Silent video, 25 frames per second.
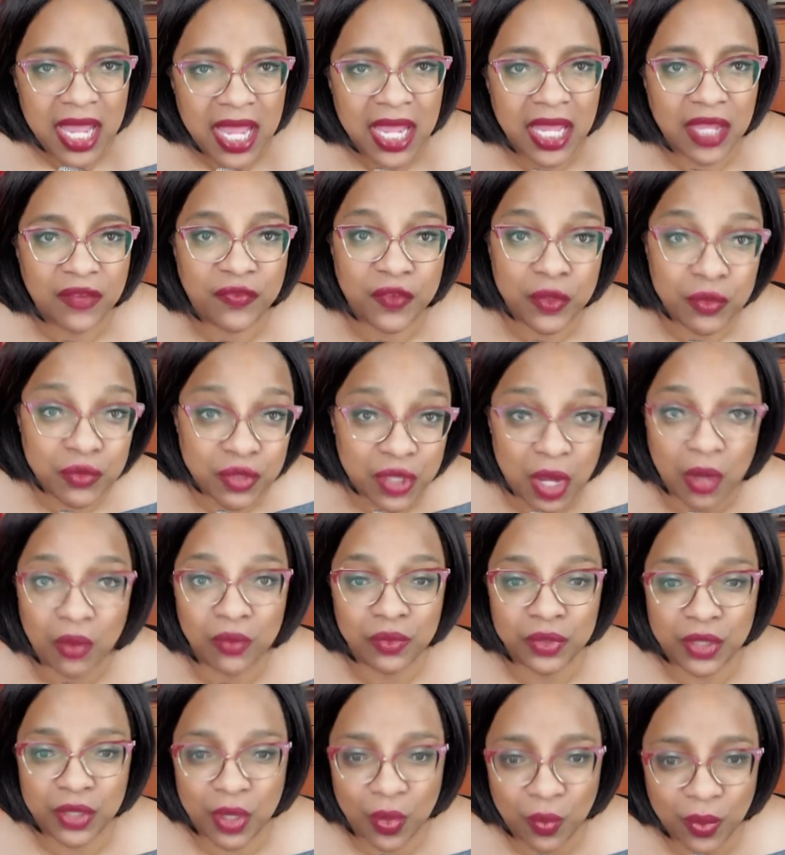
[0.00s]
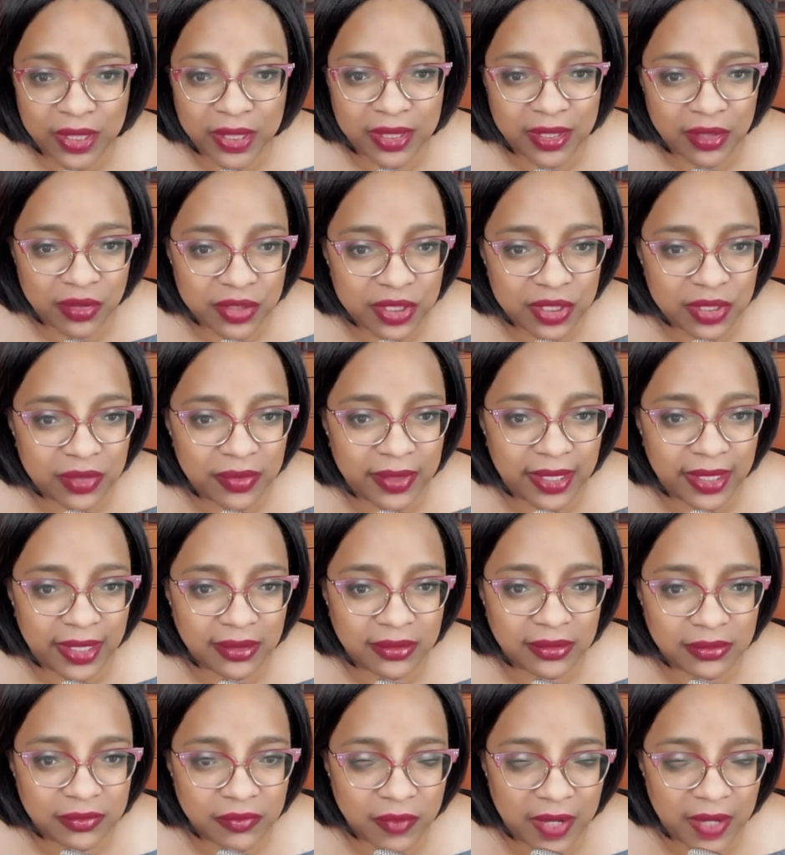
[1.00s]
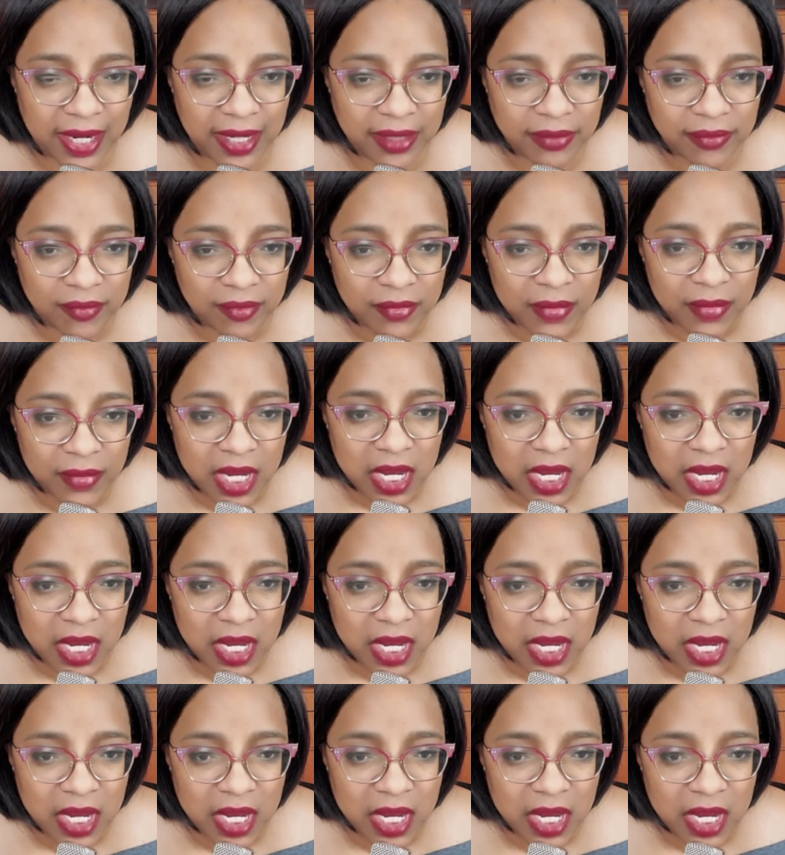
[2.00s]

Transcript: if you don't know what they're doing, right?